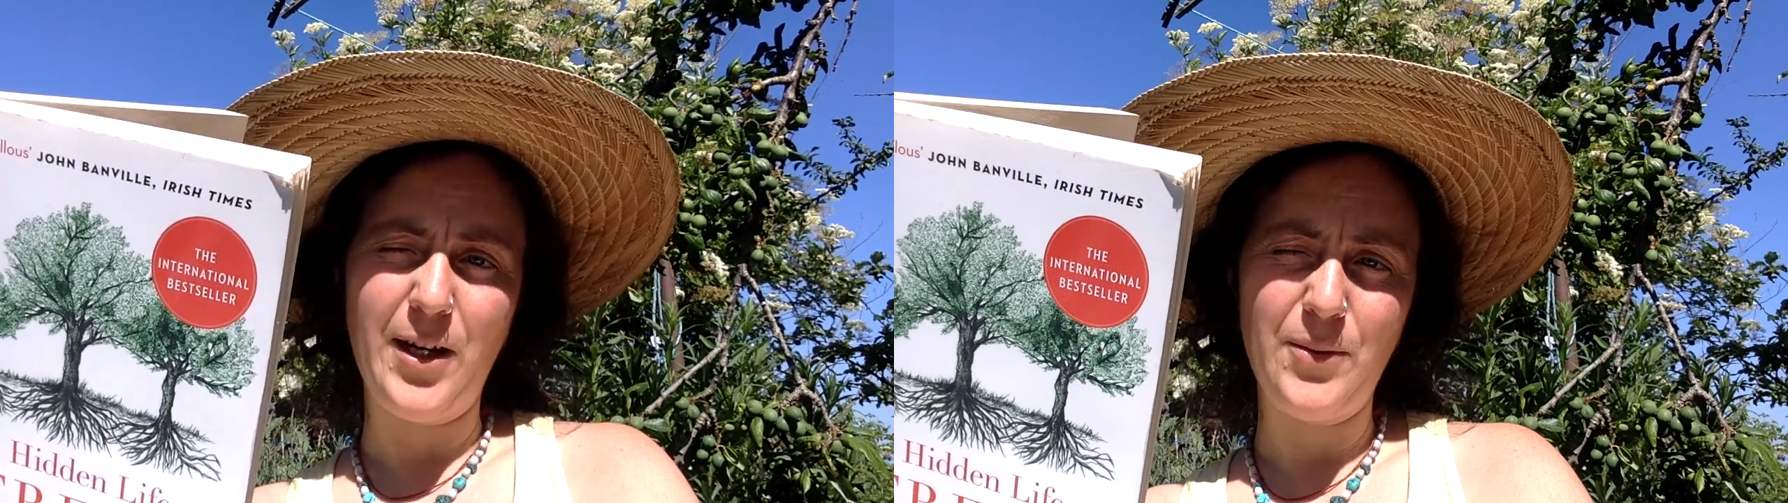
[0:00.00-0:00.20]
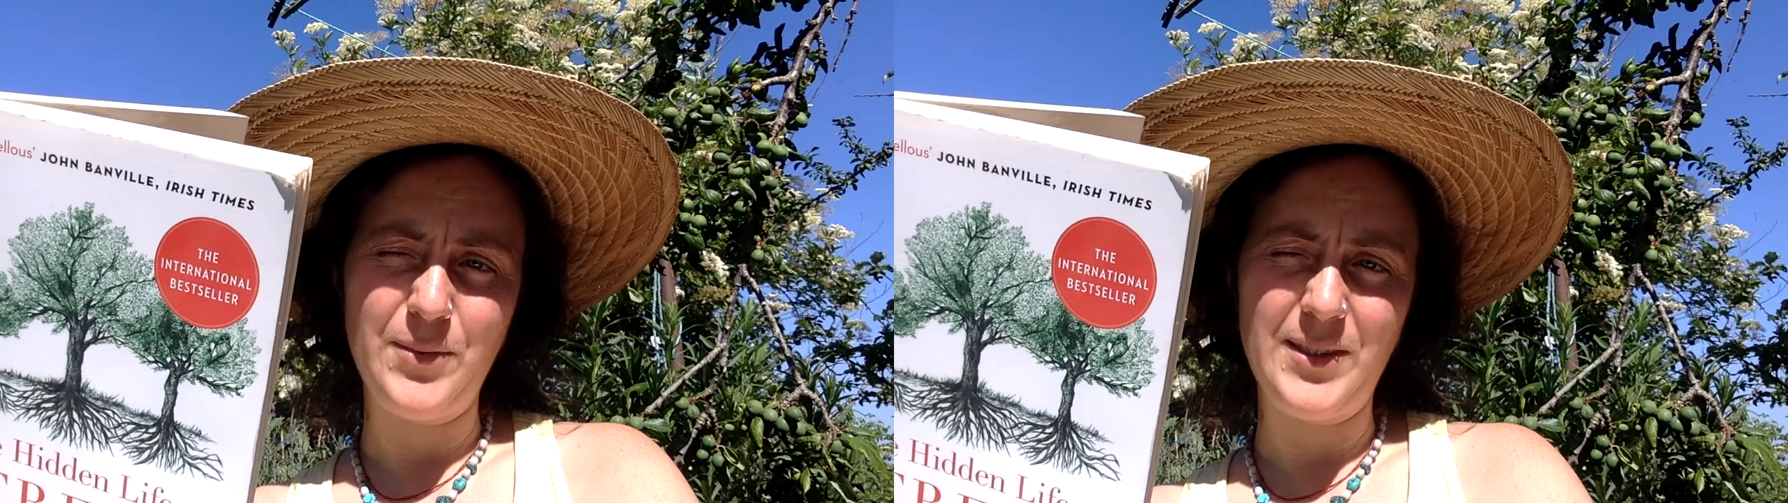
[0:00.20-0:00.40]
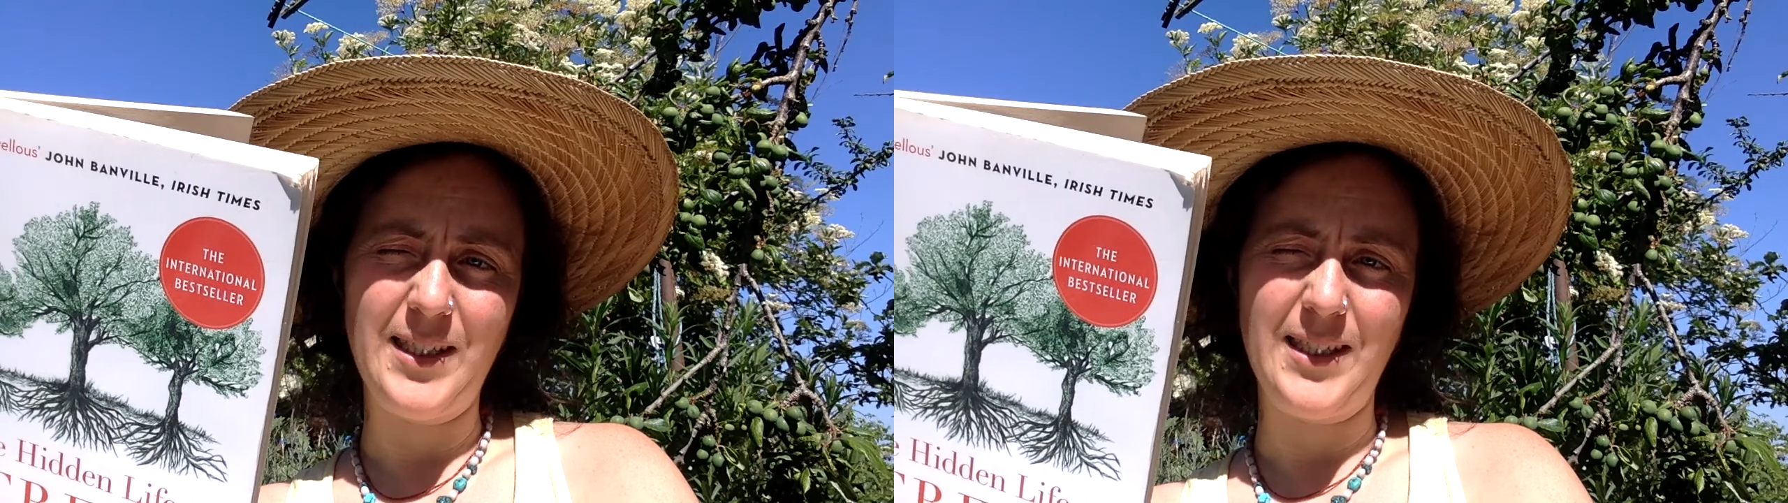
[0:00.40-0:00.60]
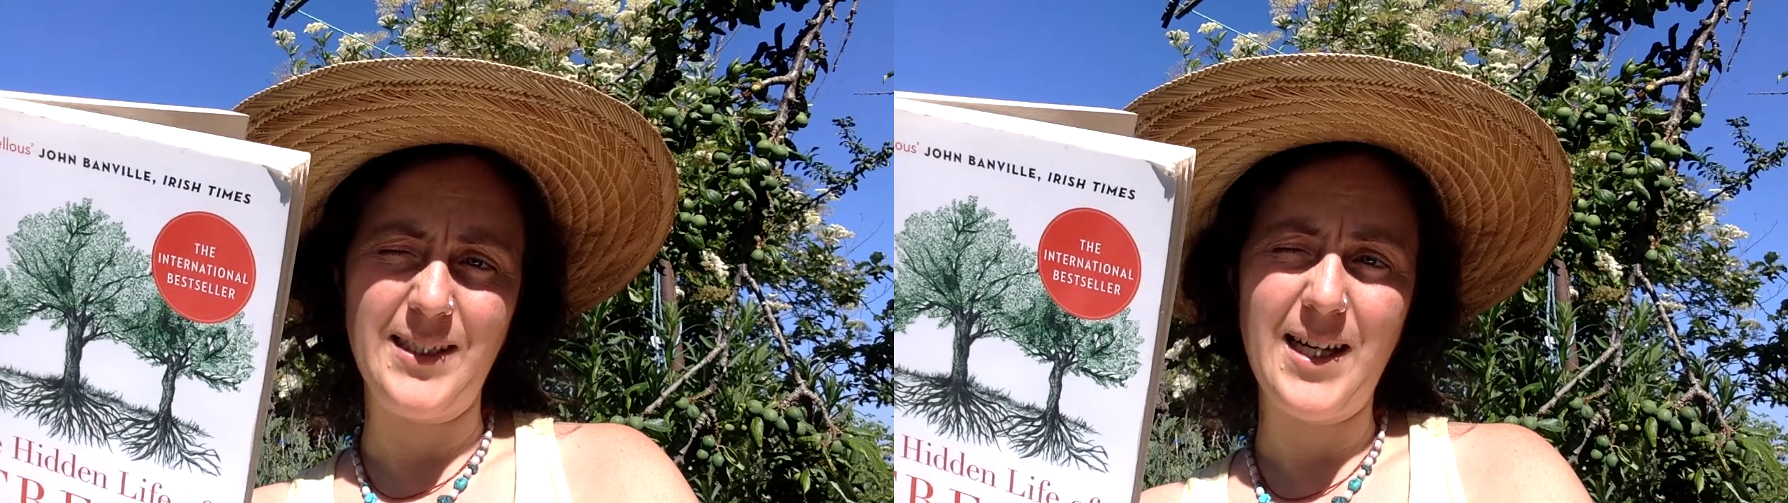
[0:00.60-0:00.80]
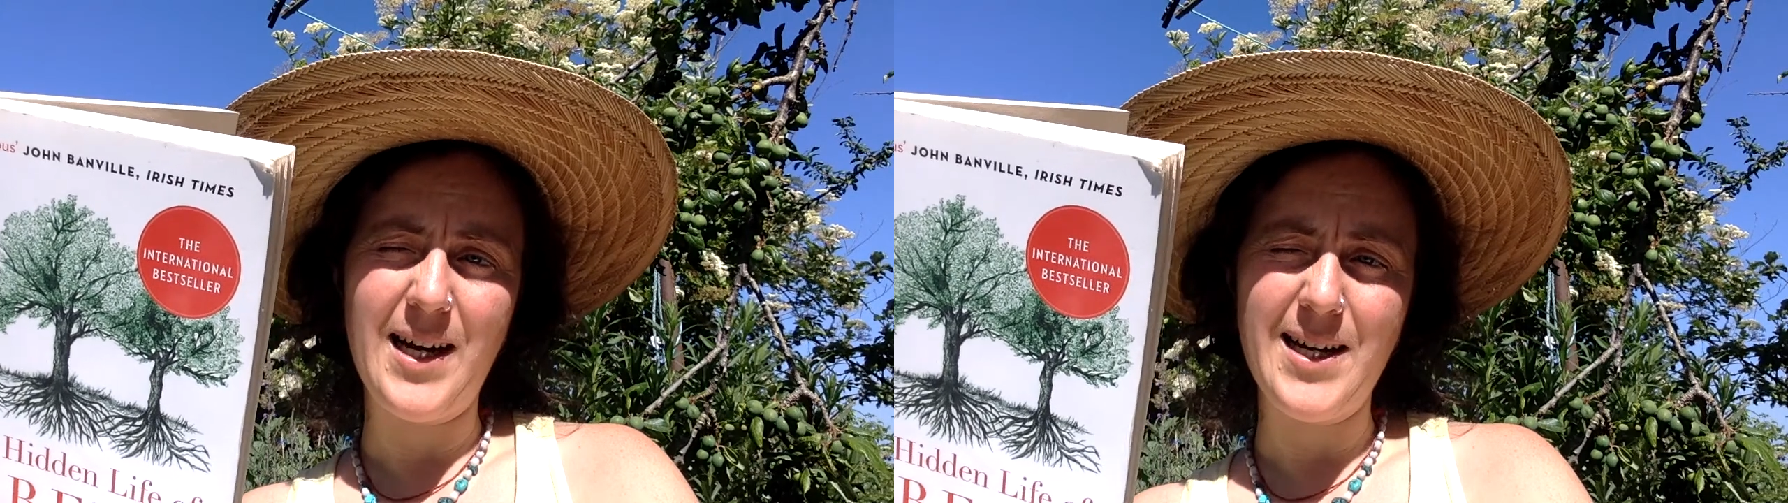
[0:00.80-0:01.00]
comes to the
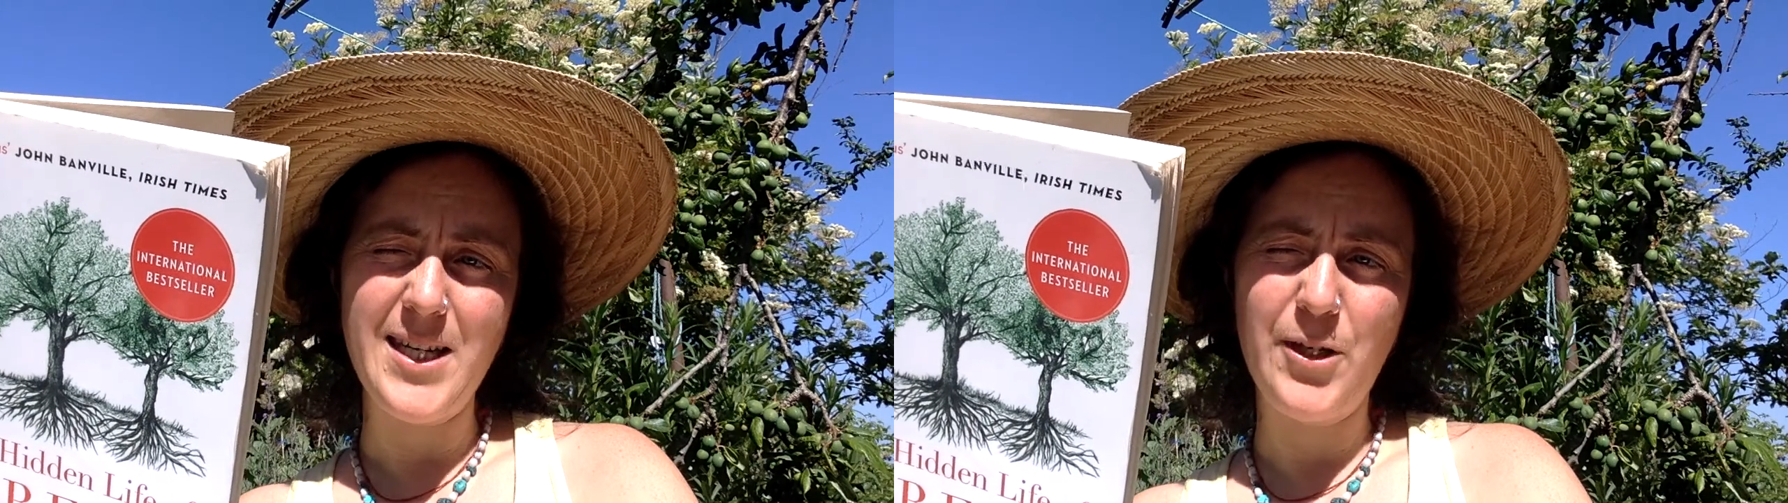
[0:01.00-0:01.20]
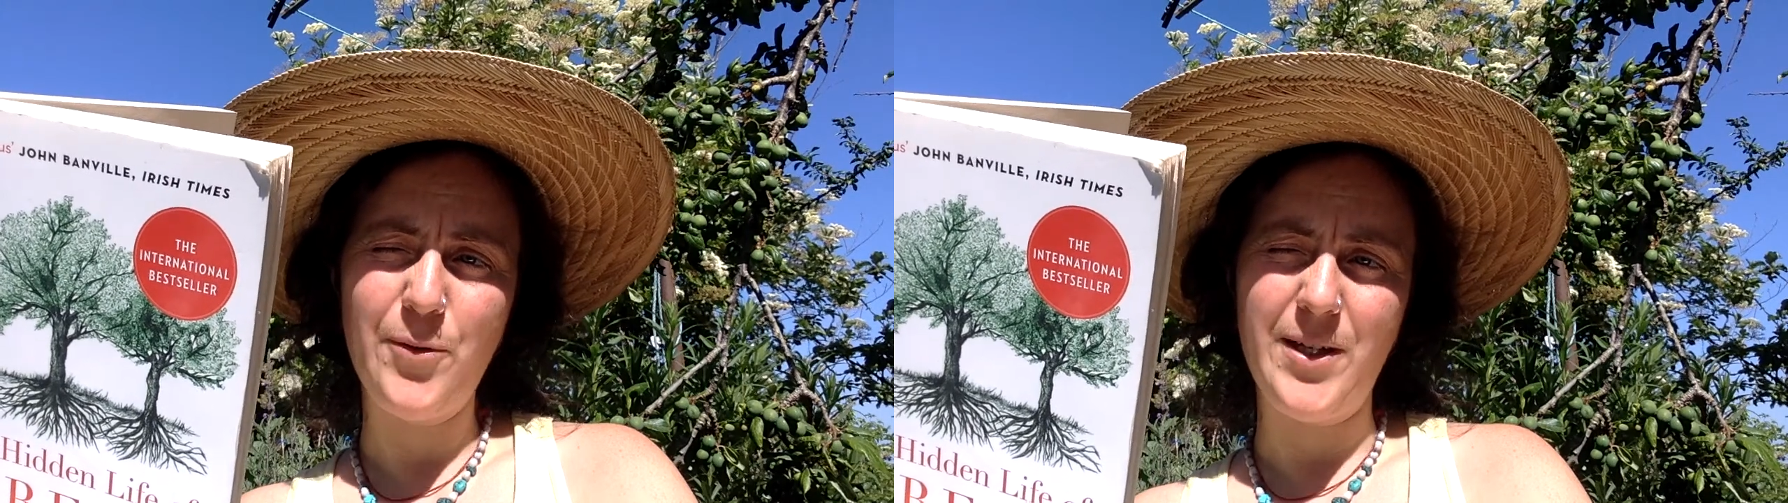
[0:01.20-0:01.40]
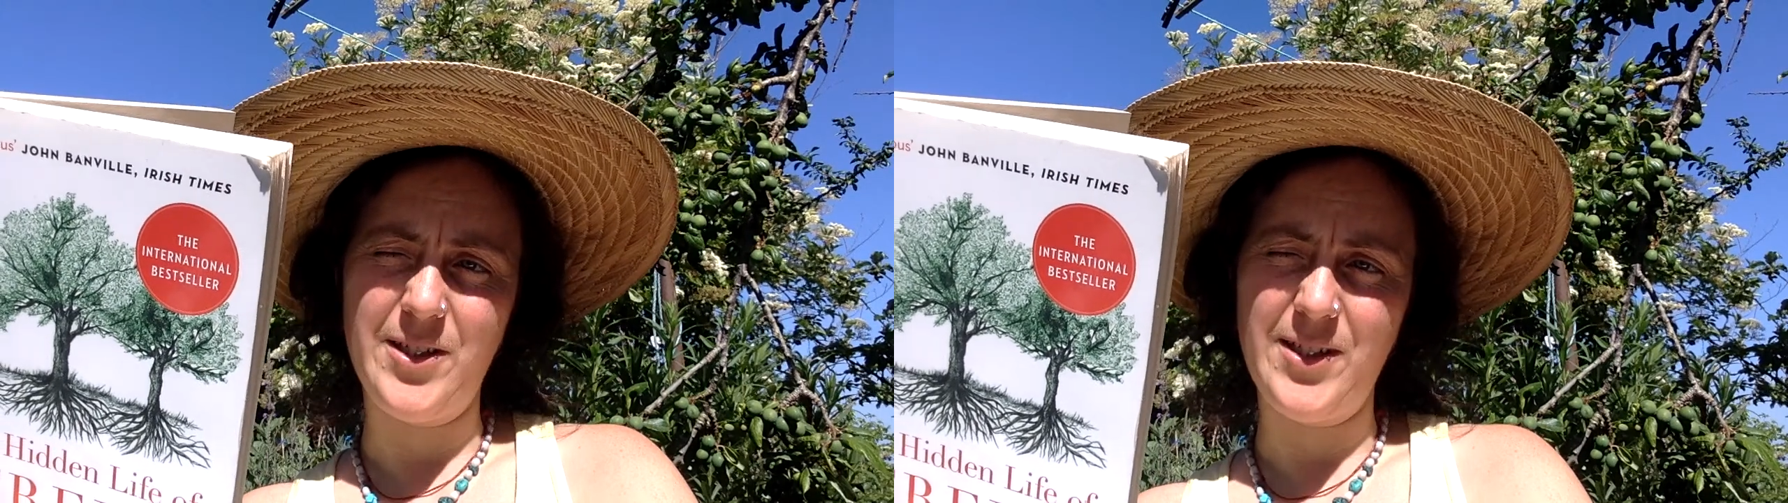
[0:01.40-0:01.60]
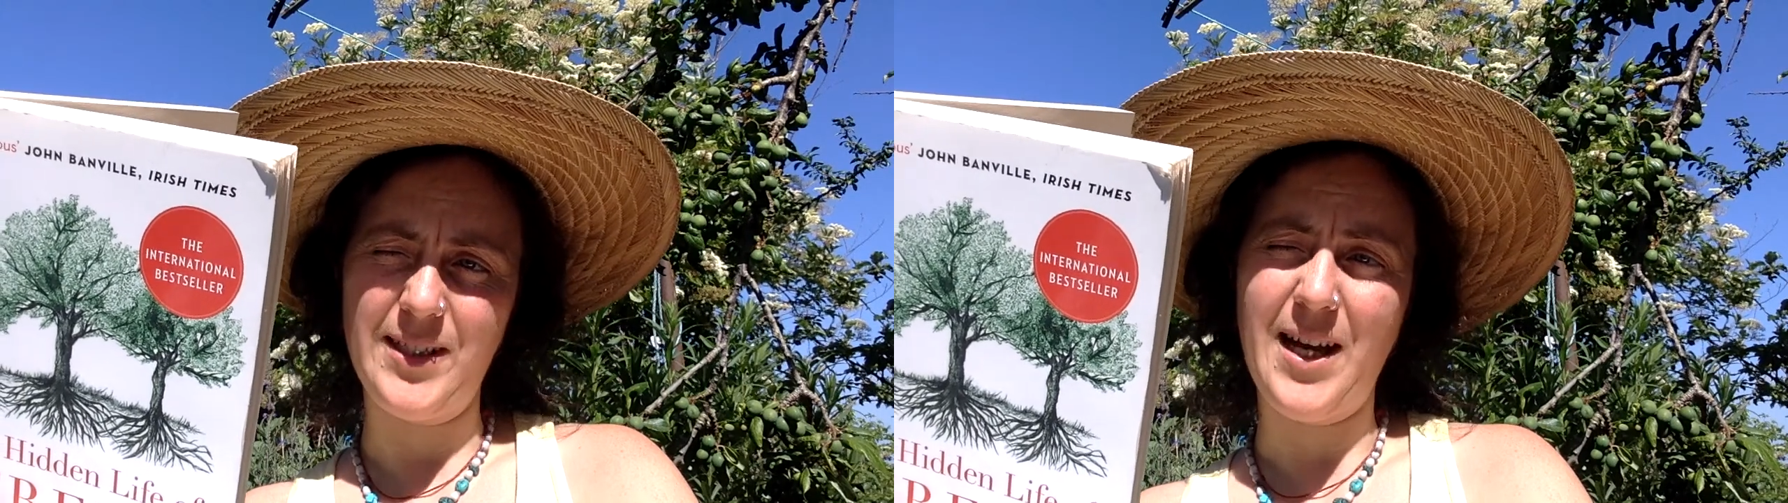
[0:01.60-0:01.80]
tiny creatures